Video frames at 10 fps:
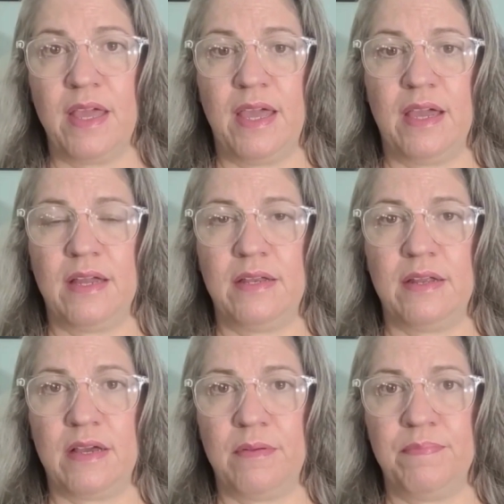And
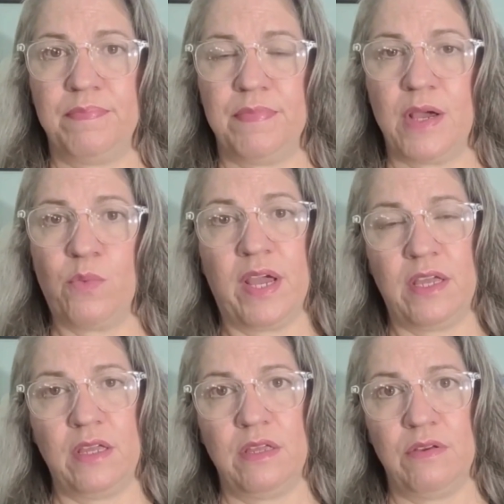that
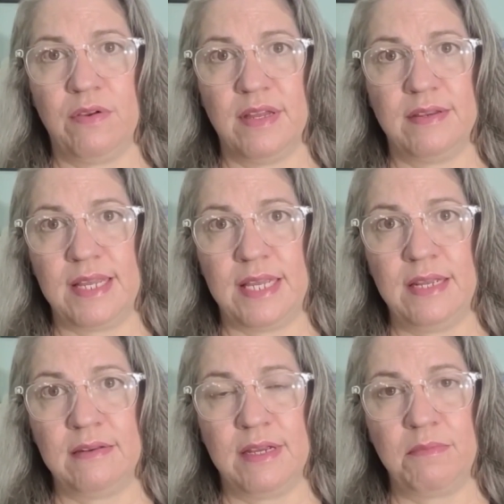way you can
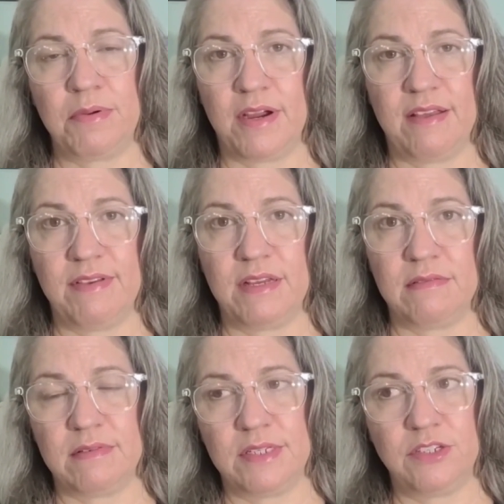eat in private
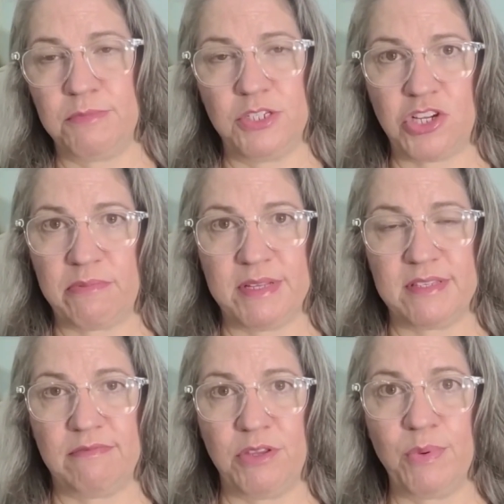in your pajamas
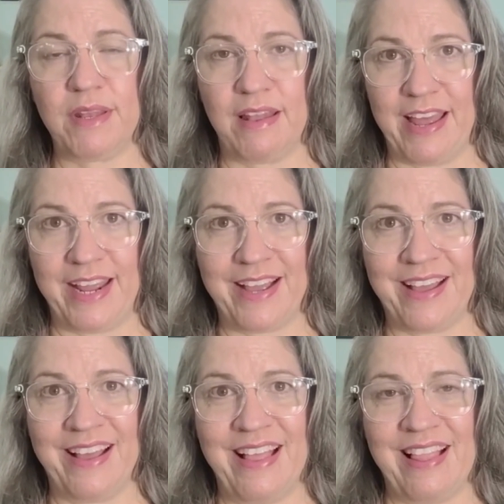if you would
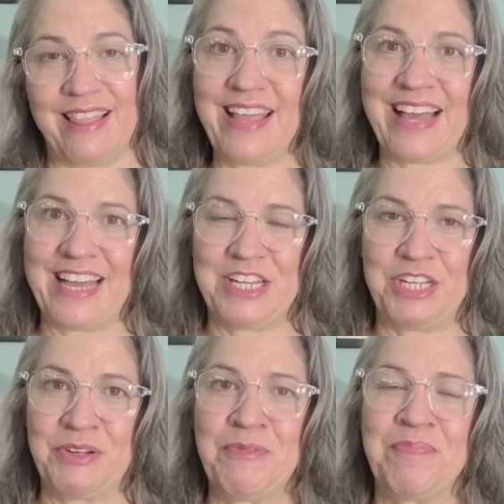like I
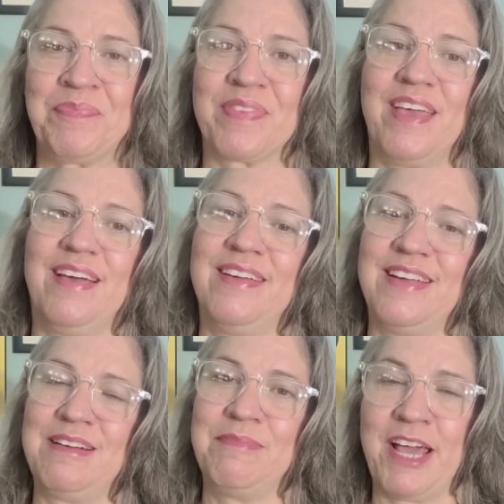do, and
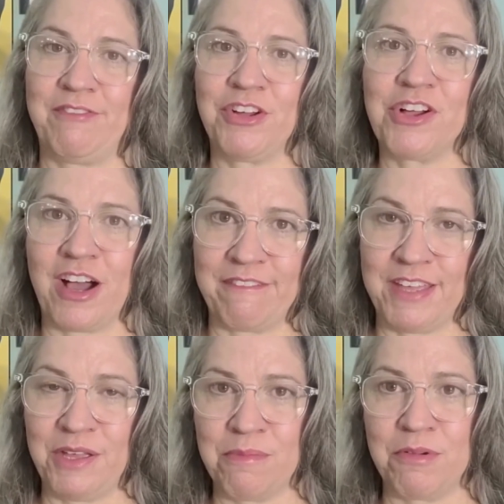have your
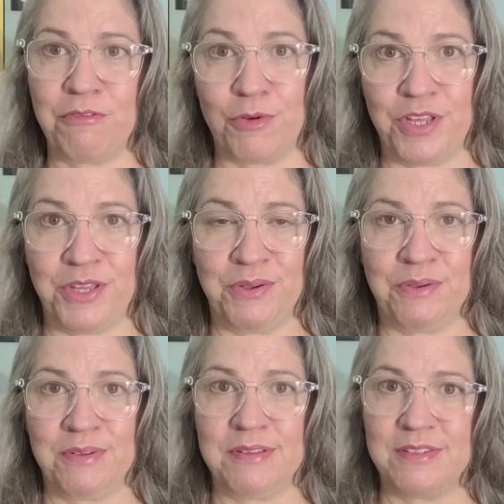coffee before
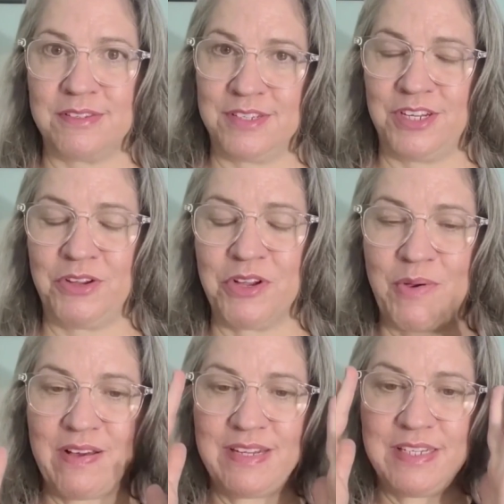you, go
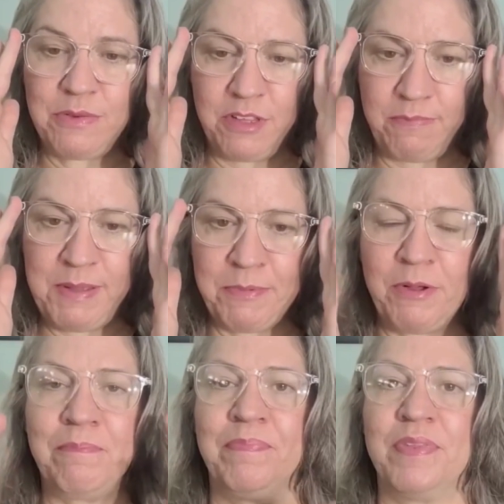out and deal with
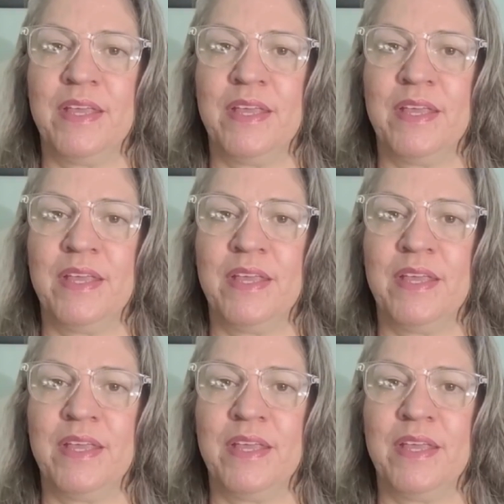people.